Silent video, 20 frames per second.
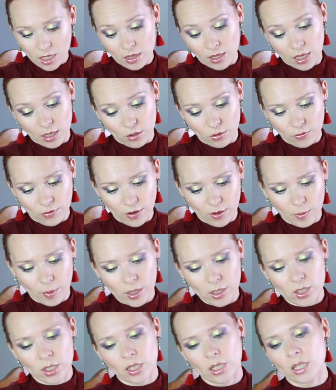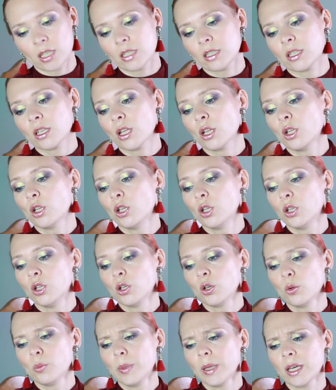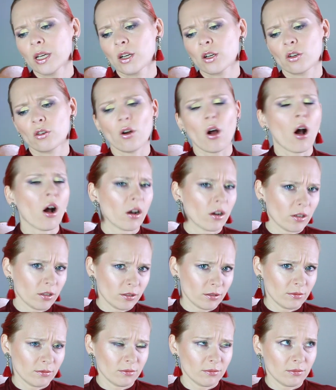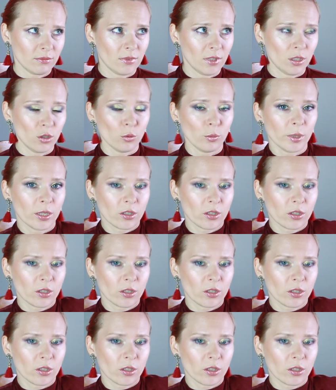thank you very much, is Luby Croc. I